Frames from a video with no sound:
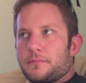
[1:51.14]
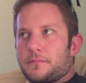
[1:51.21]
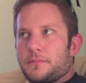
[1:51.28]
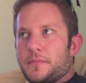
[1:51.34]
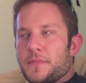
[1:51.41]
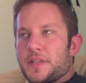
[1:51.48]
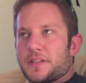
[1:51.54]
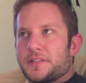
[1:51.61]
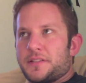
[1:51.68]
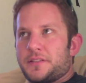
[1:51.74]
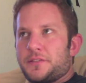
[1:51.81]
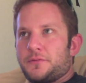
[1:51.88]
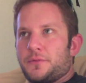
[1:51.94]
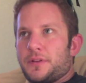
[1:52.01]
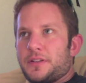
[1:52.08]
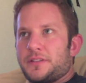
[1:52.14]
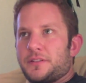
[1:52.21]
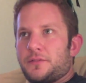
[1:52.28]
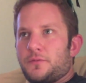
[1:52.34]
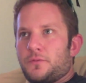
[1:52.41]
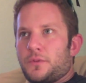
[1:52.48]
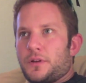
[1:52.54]
Nick's
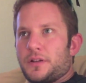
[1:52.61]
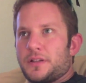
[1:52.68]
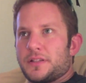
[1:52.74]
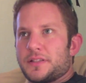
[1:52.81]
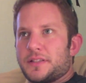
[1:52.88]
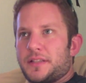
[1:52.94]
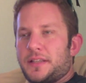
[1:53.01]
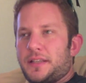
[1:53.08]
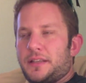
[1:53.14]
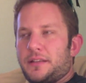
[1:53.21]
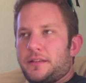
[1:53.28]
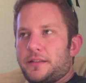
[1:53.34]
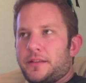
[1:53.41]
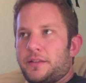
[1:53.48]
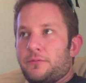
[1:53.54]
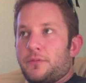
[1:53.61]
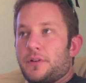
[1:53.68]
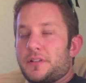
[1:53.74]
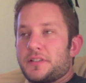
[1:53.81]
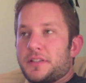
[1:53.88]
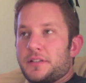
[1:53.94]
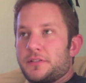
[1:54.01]
situation was he
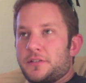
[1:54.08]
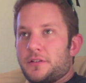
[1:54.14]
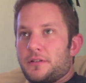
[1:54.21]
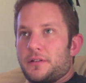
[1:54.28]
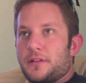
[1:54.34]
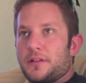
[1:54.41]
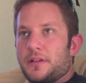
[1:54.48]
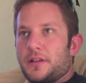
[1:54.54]
was injured,